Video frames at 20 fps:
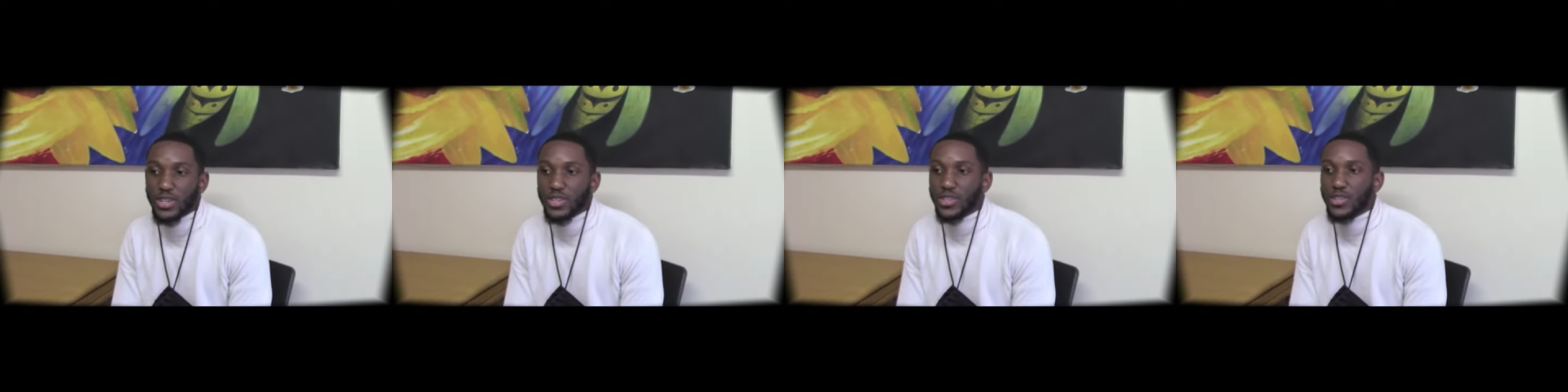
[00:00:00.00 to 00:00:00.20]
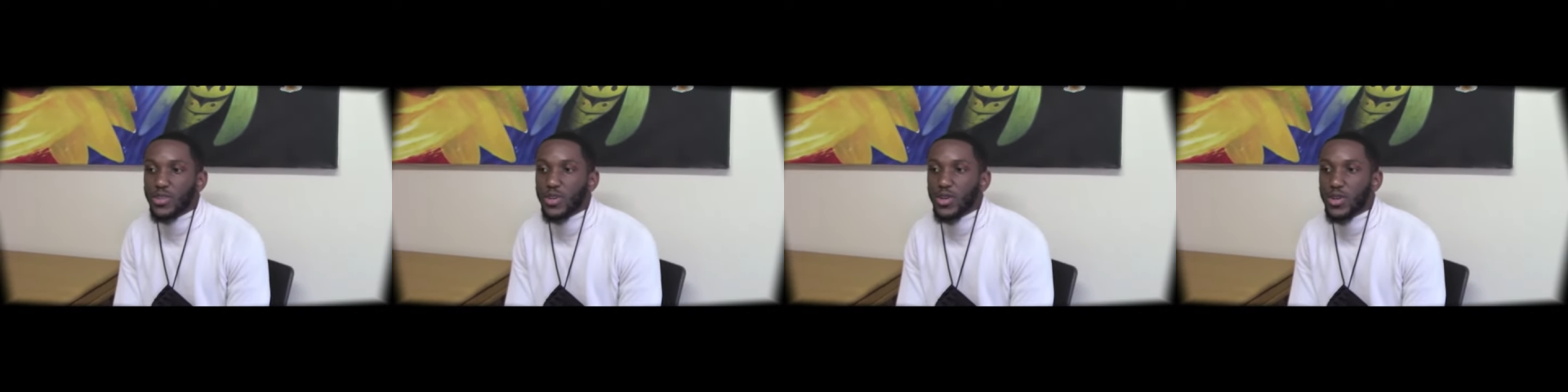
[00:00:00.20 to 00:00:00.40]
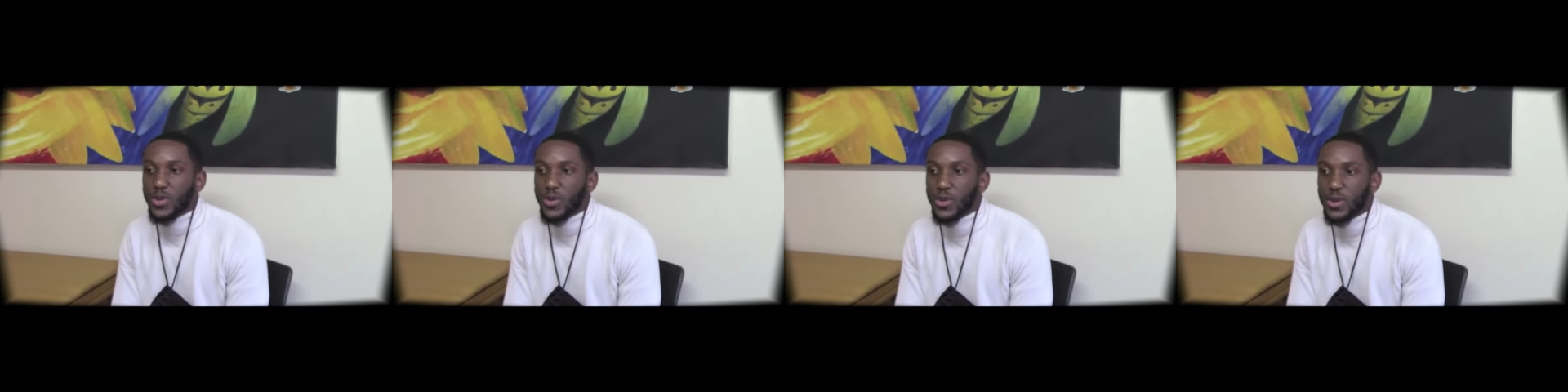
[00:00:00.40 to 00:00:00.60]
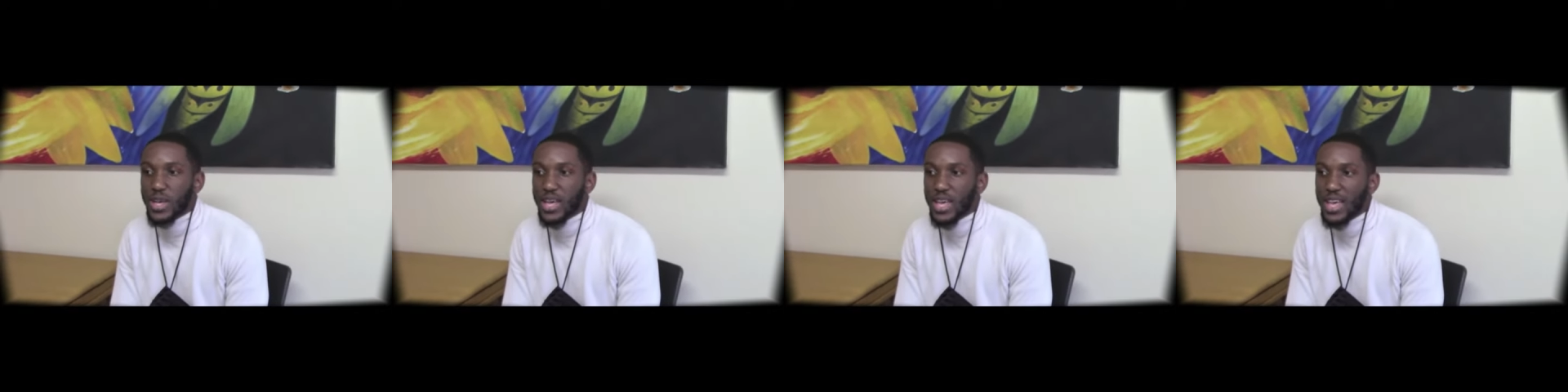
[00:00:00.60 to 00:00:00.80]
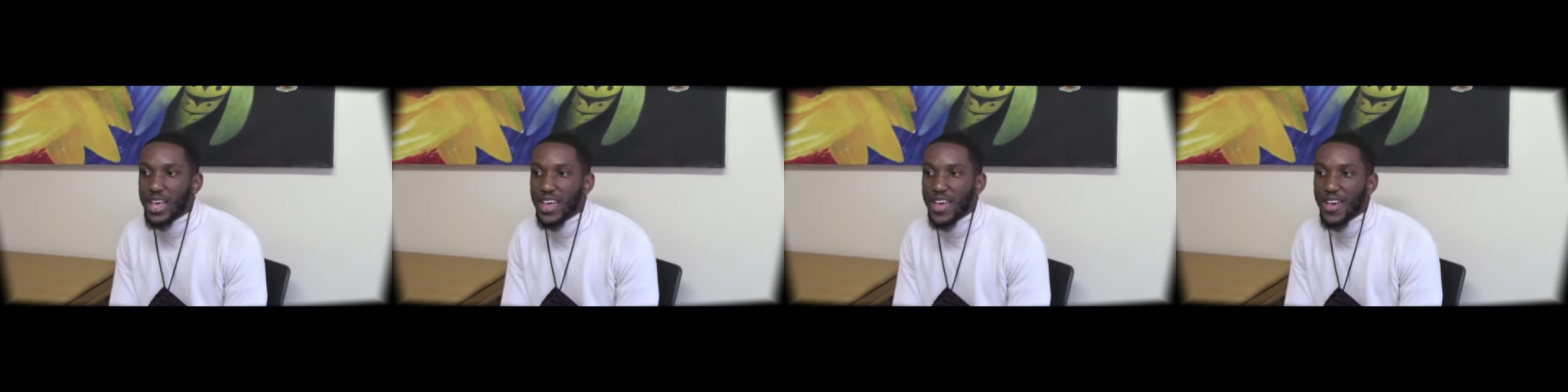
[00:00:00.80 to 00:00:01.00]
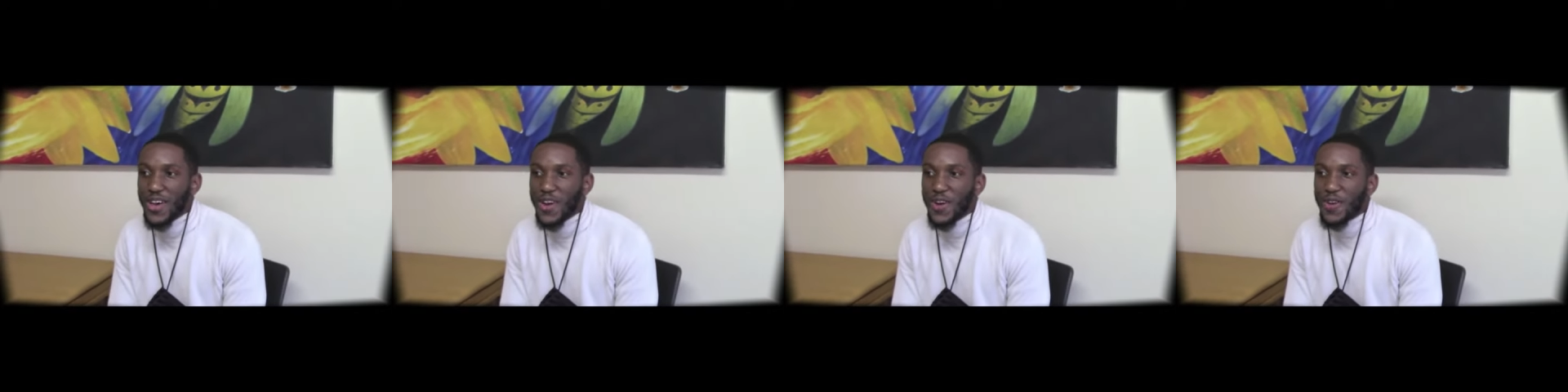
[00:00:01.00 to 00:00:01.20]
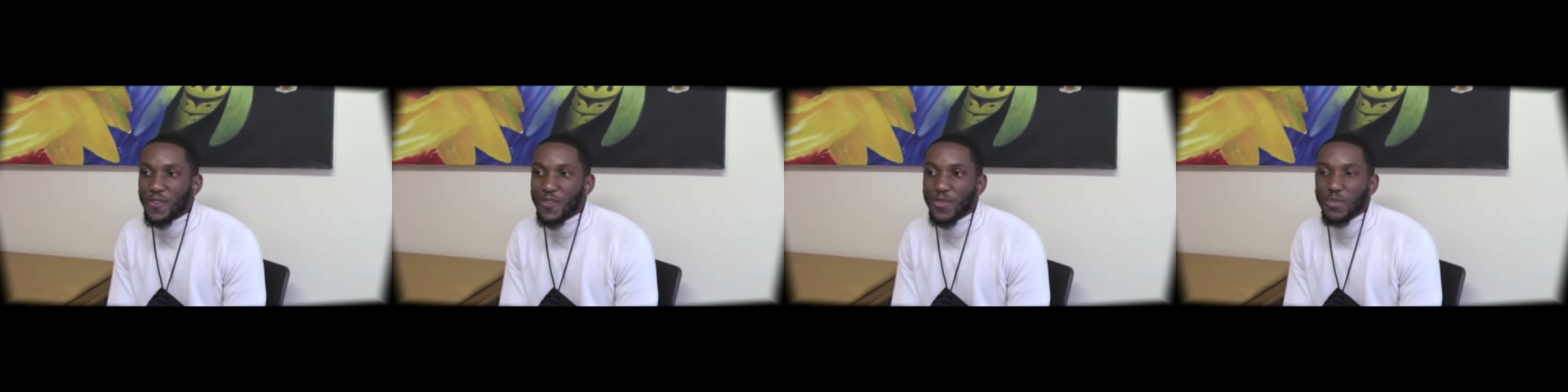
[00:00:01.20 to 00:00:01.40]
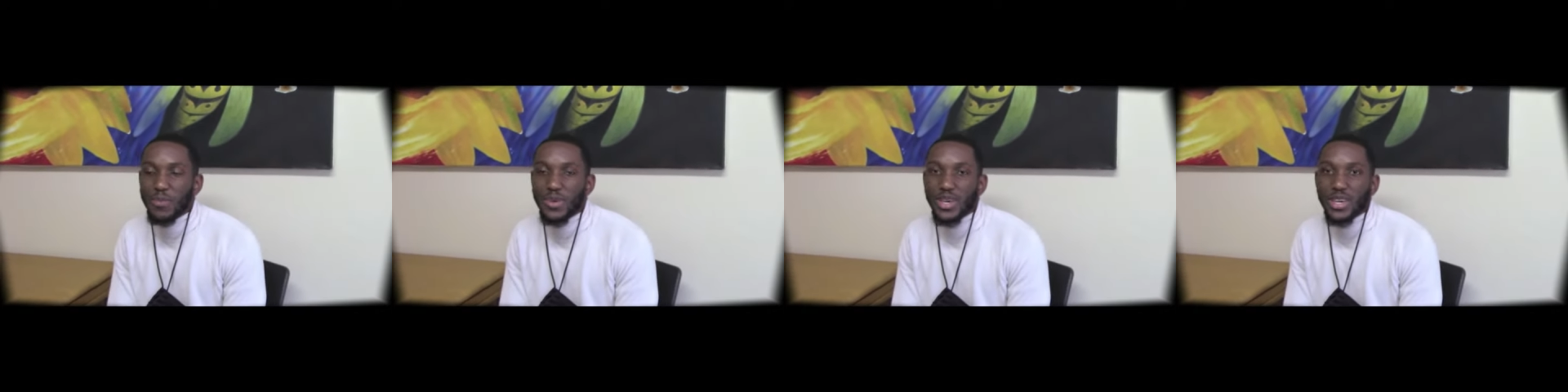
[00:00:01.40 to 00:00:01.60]
So
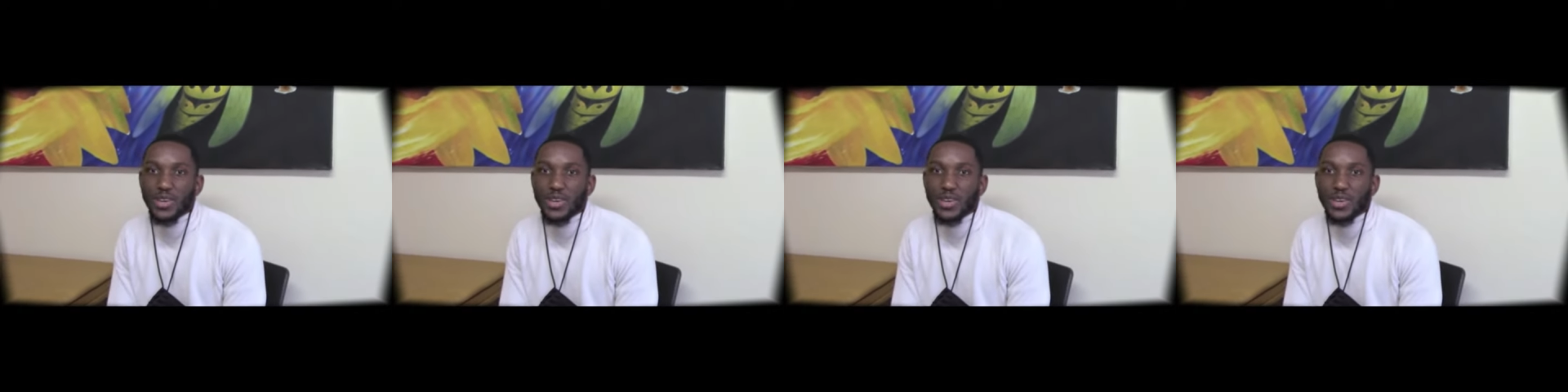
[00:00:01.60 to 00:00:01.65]
for me,